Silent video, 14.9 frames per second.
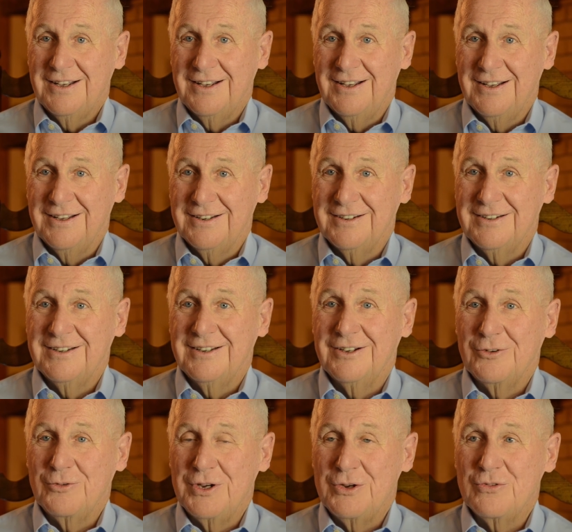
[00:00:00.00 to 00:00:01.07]

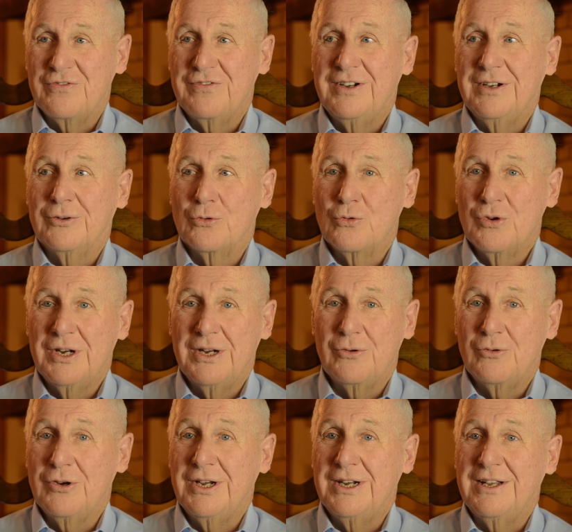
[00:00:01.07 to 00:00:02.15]
And we feel really,
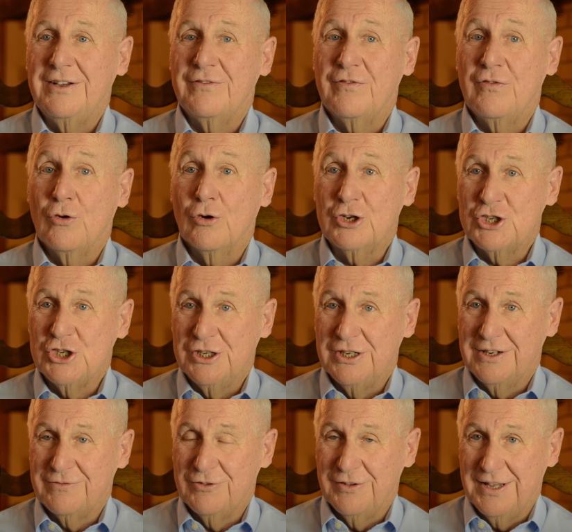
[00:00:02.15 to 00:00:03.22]
really
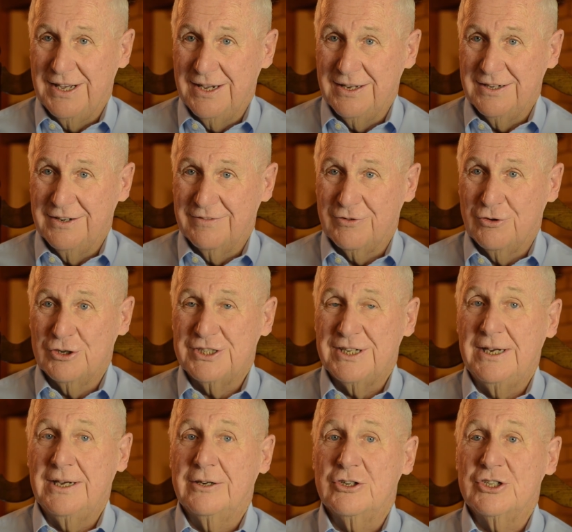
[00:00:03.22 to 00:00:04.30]
fortunate for that. And of course
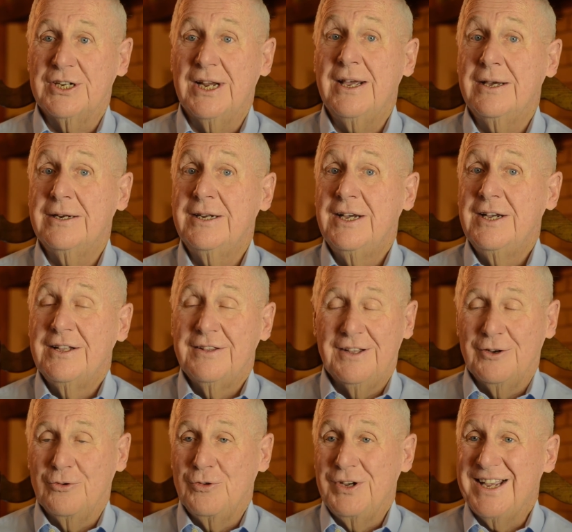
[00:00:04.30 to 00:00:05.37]
they understand
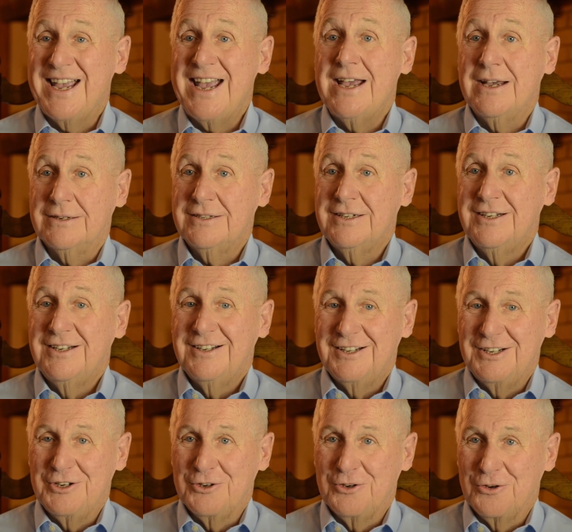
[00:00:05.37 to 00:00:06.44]
that we can't,
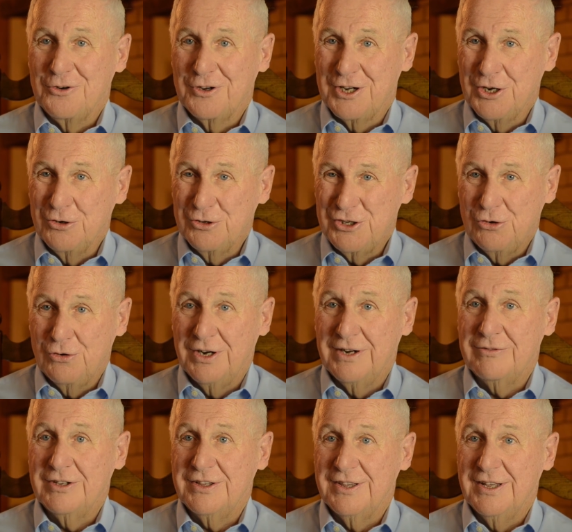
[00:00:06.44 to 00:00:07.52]
go to
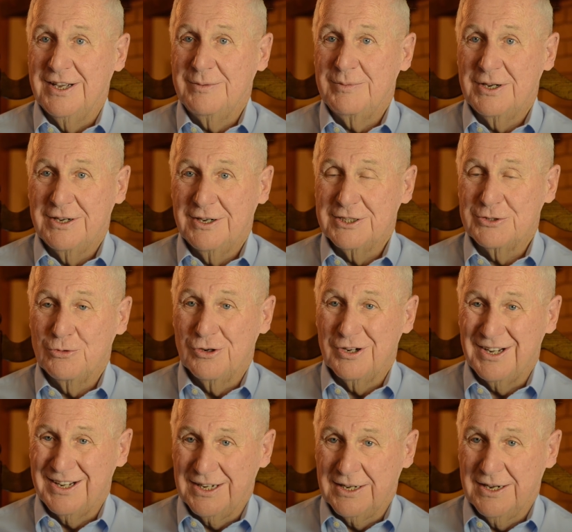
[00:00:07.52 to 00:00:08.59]
everything because
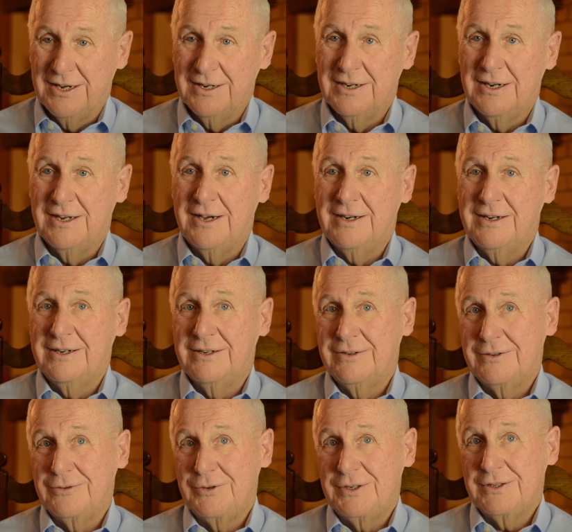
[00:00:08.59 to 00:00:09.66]
we're gone a lot
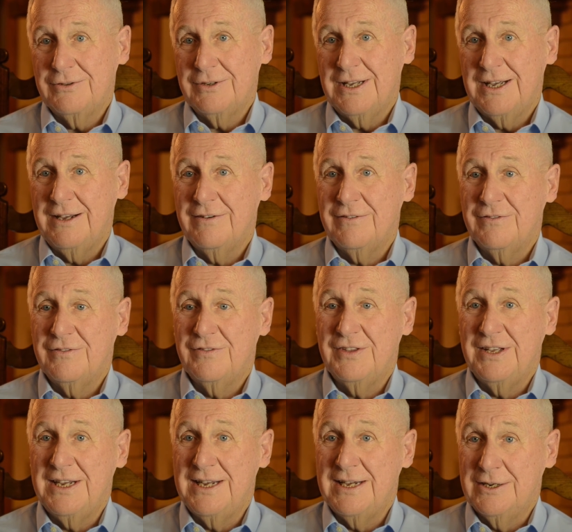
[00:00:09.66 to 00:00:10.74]
and we don't have
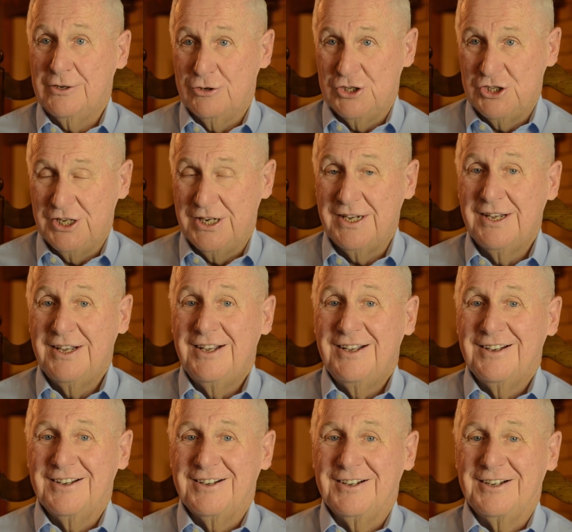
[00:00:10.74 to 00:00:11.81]
the energy
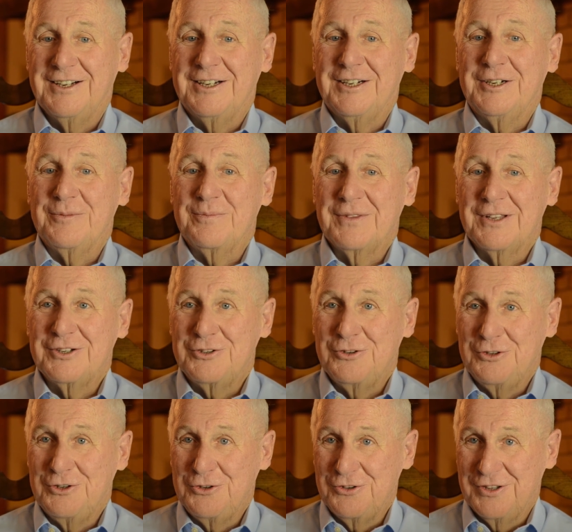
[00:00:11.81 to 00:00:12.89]
to
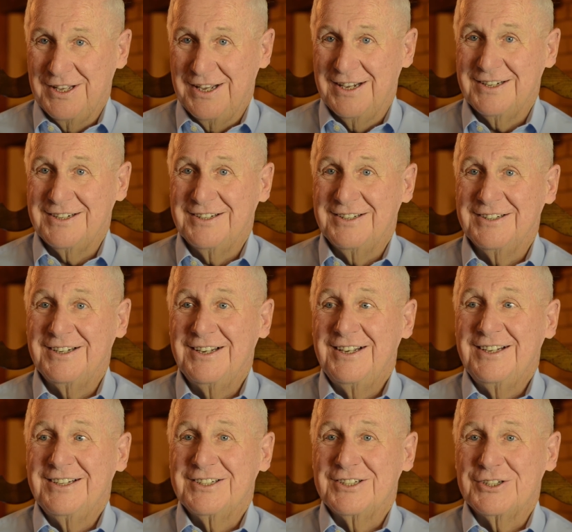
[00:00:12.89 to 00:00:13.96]
do that. And
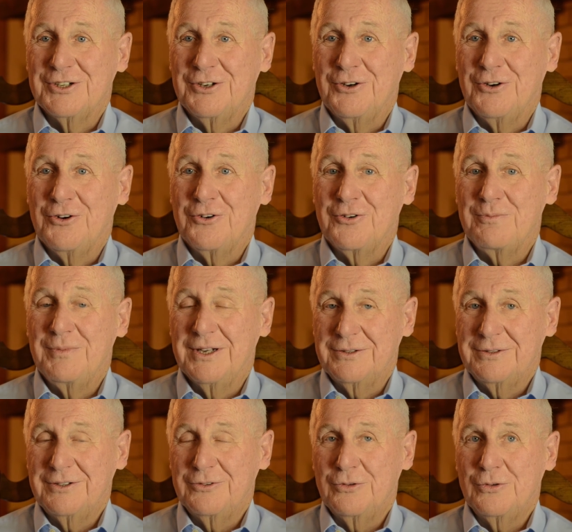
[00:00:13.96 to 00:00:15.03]
so,
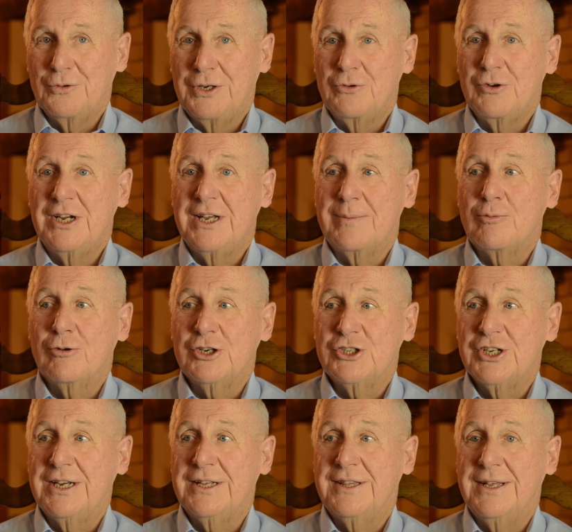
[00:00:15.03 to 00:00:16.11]
but we really
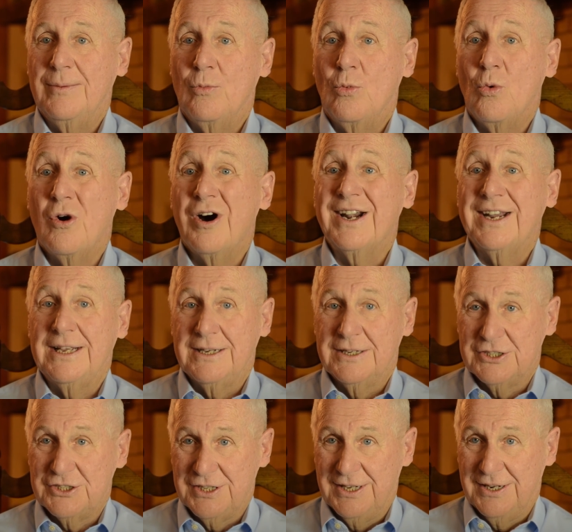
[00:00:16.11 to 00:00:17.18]
appreciate them wanting
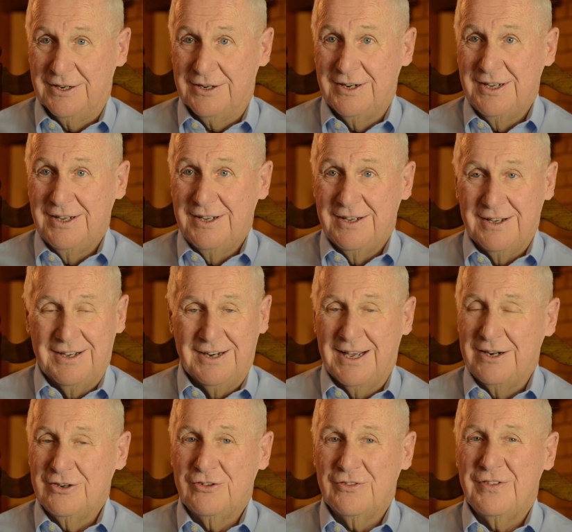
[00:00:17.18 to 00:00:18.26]
us there. And
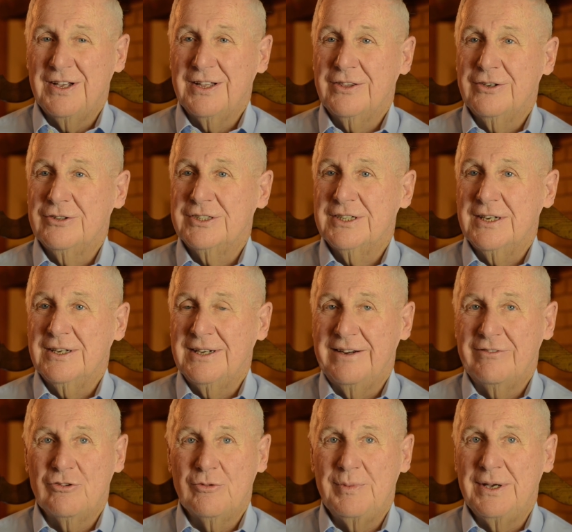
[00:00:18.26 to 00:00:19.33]
I don't think there's
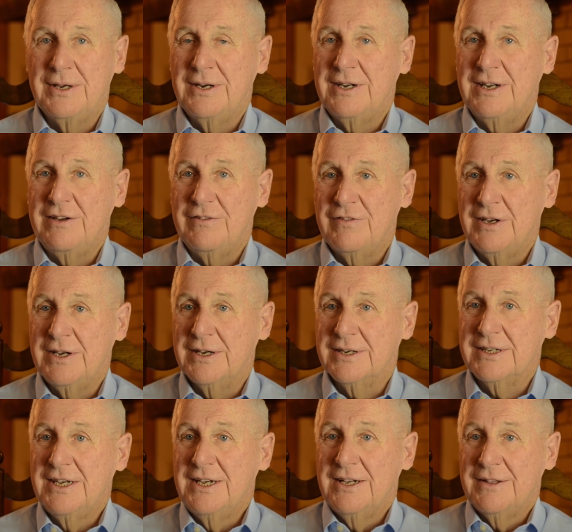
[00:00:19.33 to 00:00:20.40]
ever been an
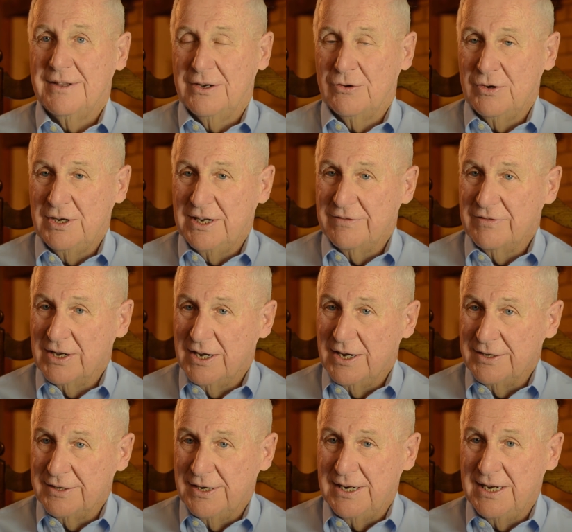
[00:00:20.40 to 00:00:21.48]
event that we haven't
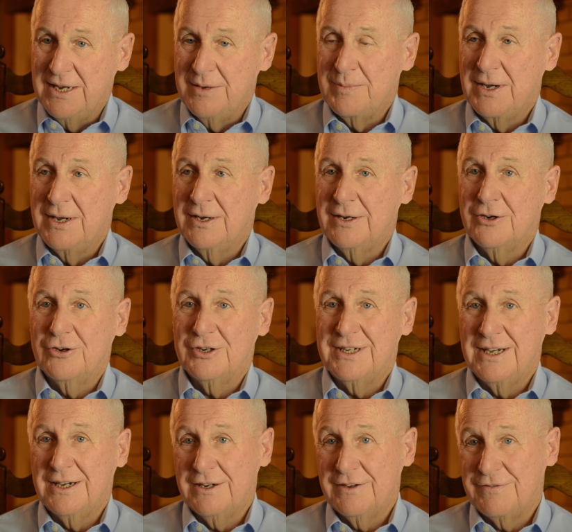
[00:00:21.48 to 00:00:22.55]
gotten an email or a
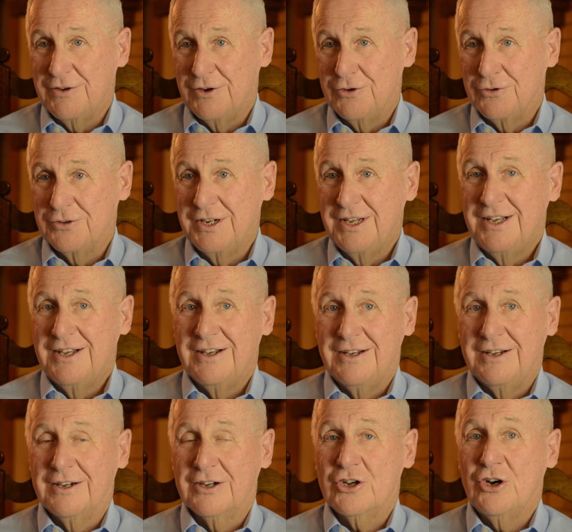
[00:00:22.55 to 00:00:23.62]
telephone
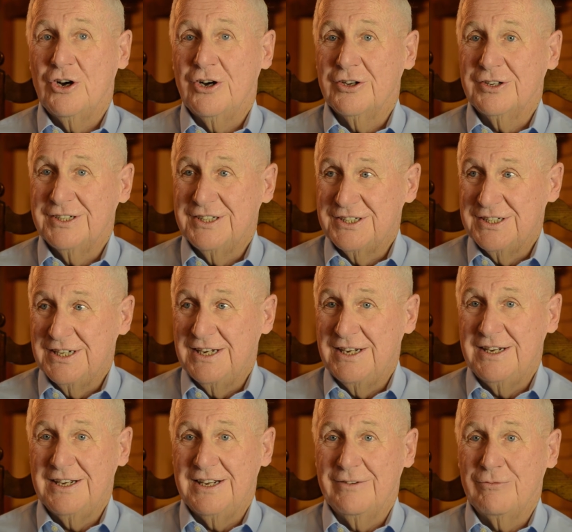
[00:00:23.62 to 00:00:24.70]
call to
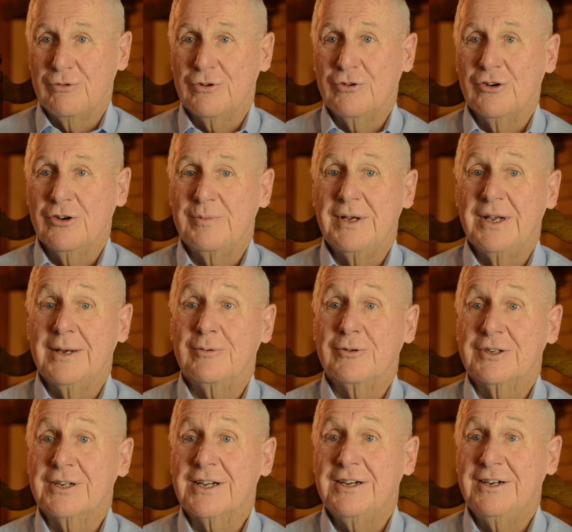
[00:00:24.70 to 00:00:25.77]
see if we're going to be
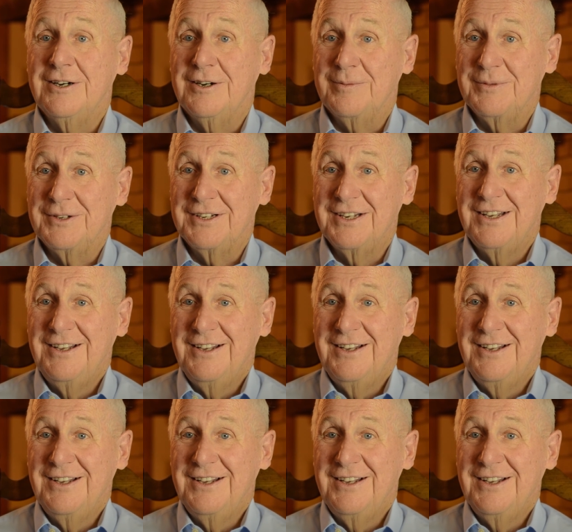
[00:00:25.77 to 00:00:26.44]
able to come.